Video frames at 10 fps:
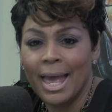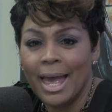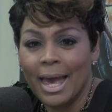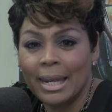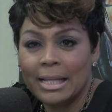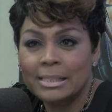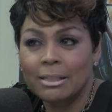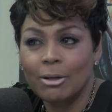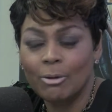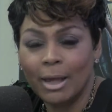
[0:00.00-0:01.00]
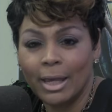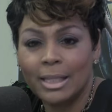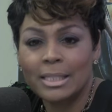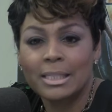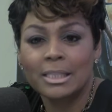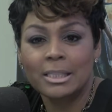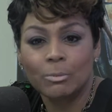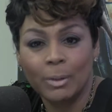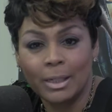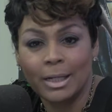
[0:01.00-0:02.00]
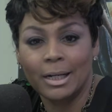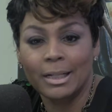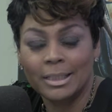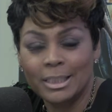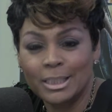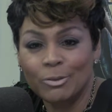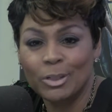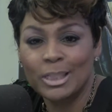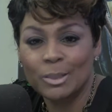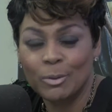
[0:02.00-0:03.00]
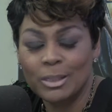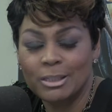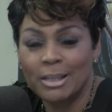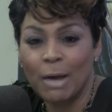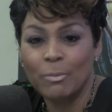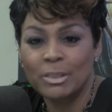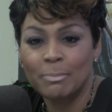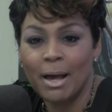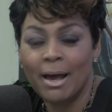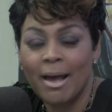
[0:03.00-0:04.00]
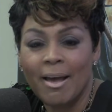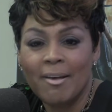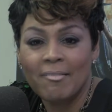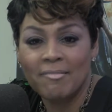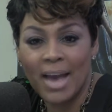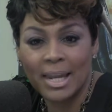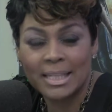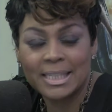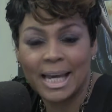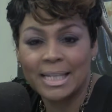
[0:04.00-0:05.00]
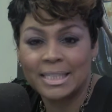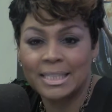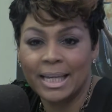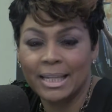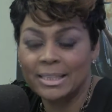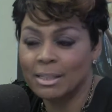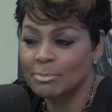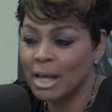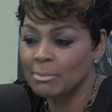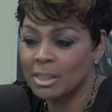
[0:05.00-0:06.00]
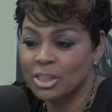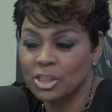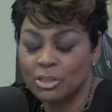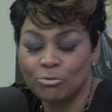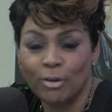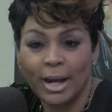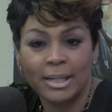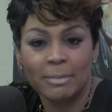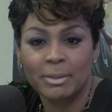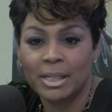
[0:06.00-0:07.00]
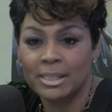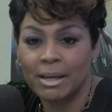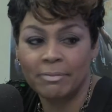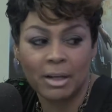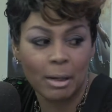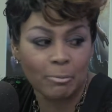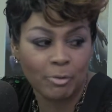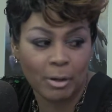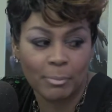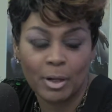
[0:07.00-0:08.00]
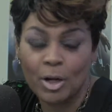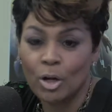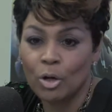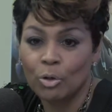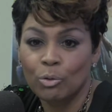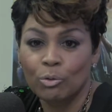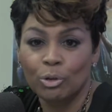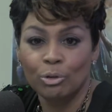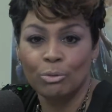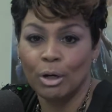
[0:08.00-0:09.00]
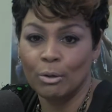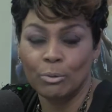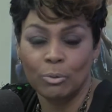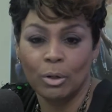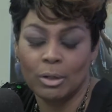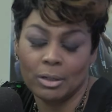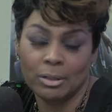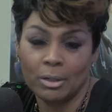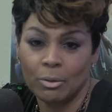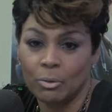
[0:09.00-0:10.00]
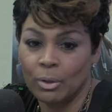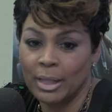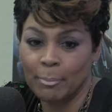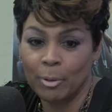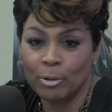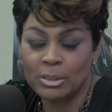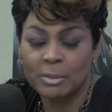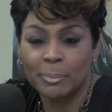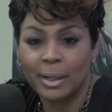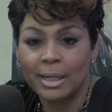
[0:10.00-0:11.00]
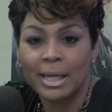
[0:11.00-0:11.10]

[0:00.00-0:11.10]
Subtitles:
And I said, okay, this is sweet, God. This is really sweet. So that was my Valentine today. Sometimes it's just random. It doesn't have to come from who or that person, but